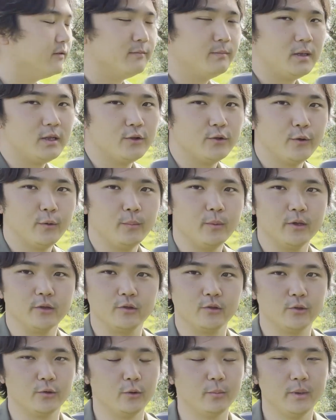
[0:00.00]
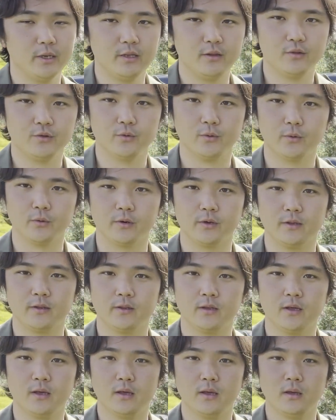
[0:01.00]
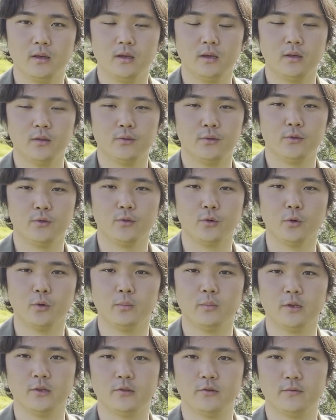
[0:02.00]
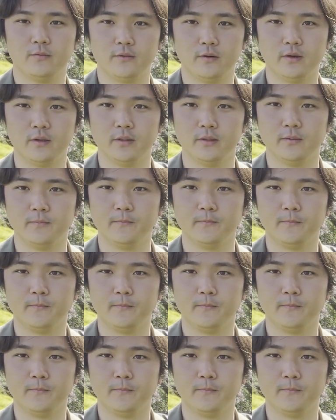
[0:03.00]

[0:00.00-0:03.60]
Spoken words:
me so much, so many stories, so much fun.